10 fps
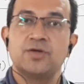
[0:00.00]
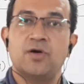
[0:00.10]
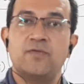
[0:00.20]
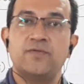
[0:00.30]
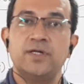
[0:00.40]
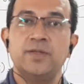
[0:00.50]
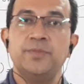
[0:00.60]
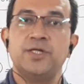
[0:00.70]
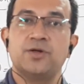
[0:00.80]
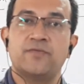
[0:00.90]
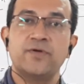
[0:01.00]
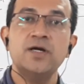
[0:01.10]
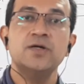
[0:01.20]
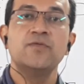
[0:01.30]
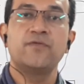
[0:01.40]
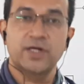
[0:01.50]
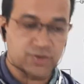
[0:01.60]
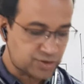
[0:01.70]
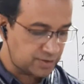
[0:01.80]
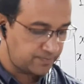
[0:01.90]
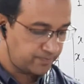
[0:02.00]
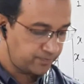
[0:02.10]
of limit of a function.